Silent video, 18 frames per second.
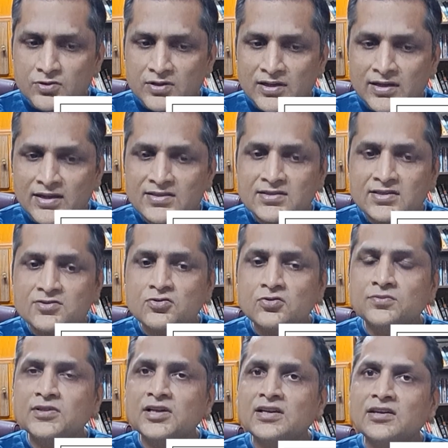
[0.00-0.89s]
let's
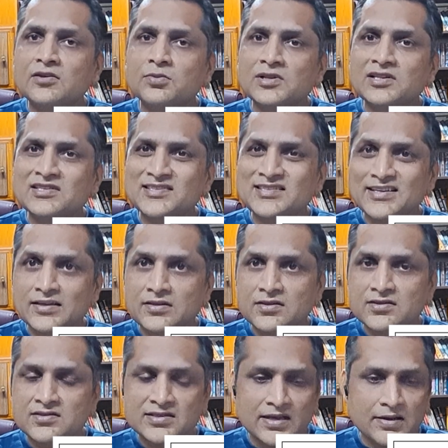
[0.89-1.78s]
assume that it will stay
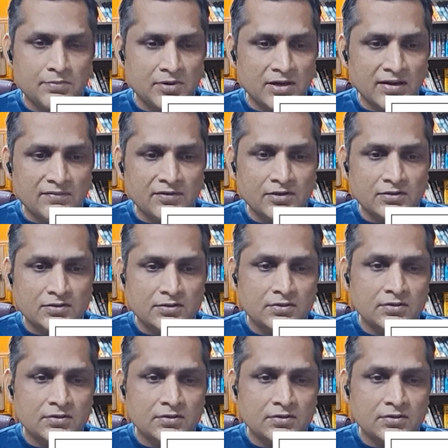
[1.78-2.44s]
at the same level.